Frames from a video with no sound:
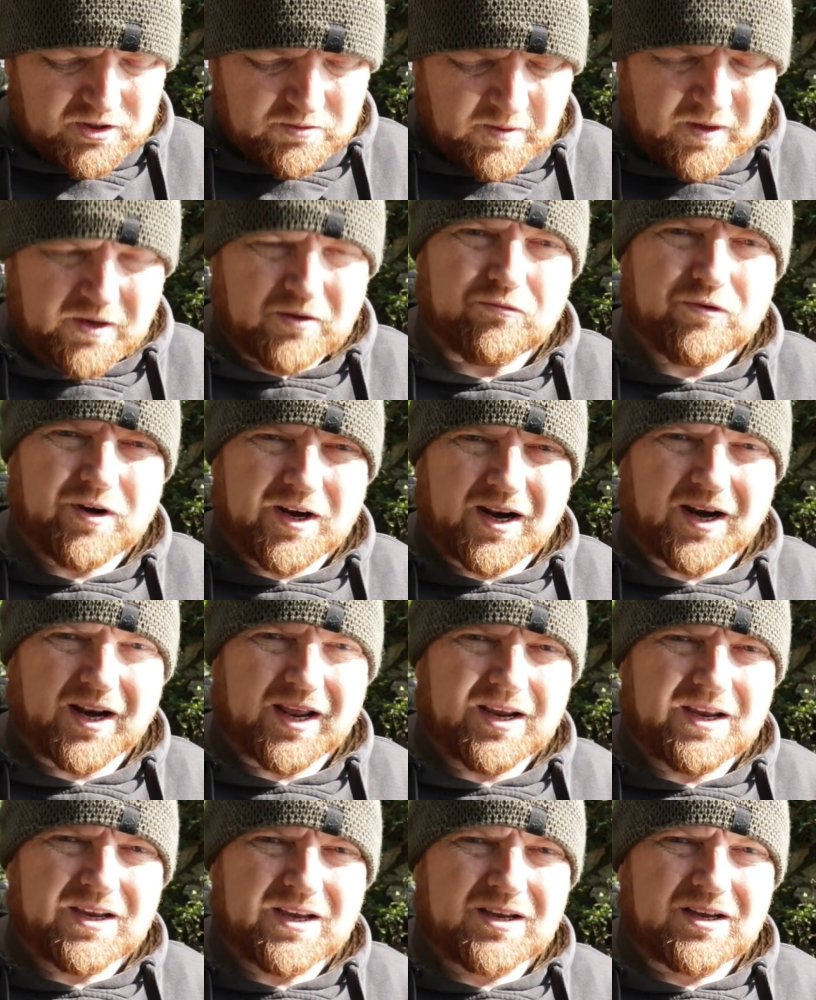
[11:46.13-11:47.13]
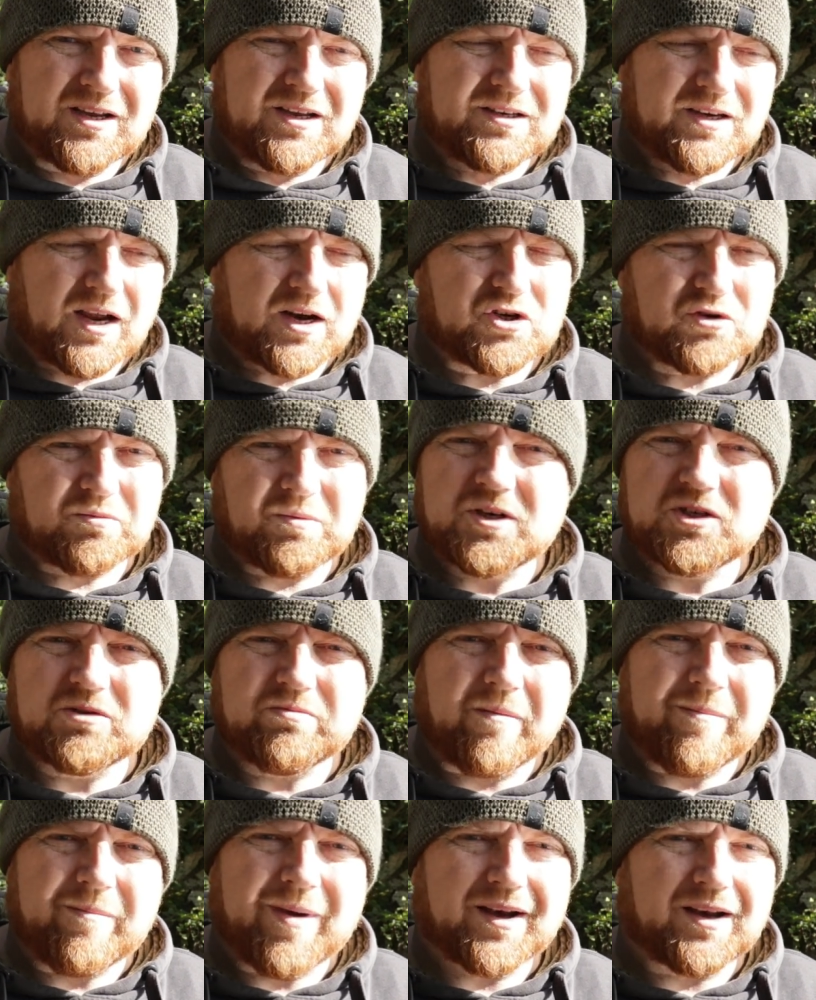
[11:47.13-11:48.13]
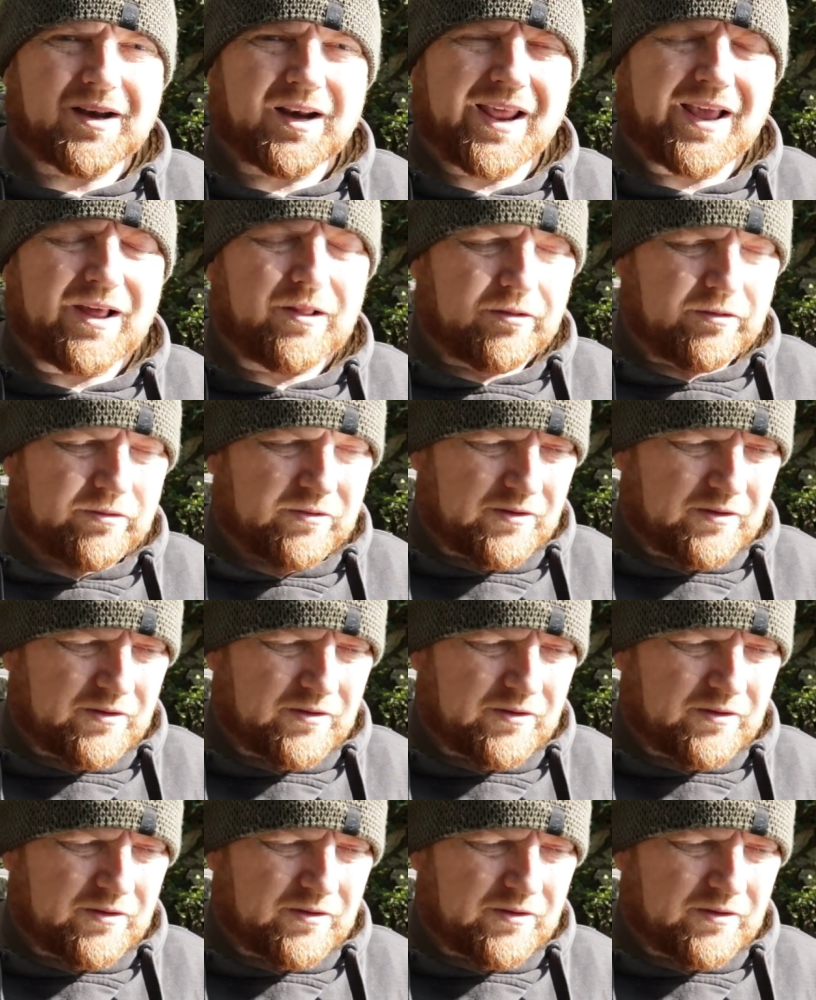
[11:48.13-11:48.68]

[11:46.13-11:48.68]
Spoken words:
has been really detriment to my mental health.